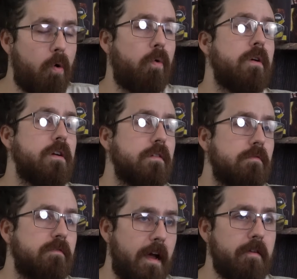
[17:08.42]
hoard
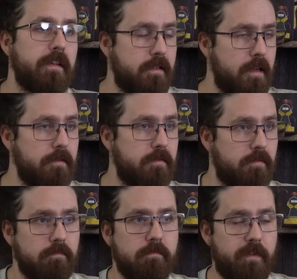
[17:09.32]
founding
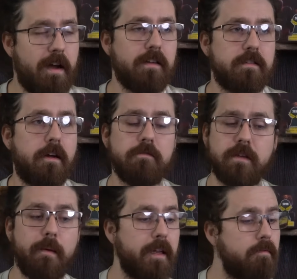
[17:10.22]
stones. Founding
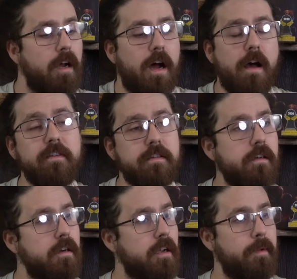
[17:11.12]
stones, I mean,
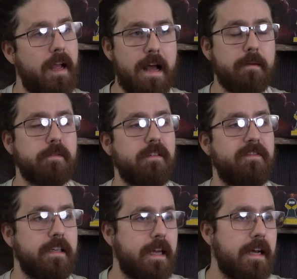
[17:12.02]
obviously are gonna be
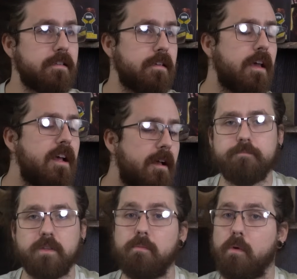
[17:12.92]
absolutely fantastic,
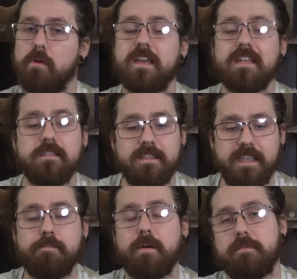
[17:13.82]
but the more you can
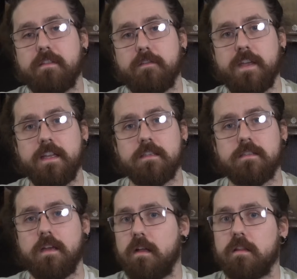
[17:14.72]
debuff the Phoenix,
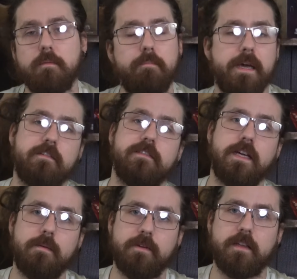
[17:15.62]
the better of a
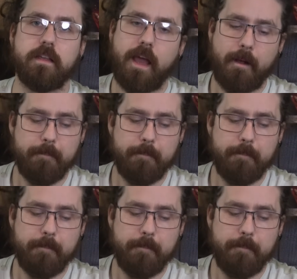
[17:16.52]
time you're gonna get.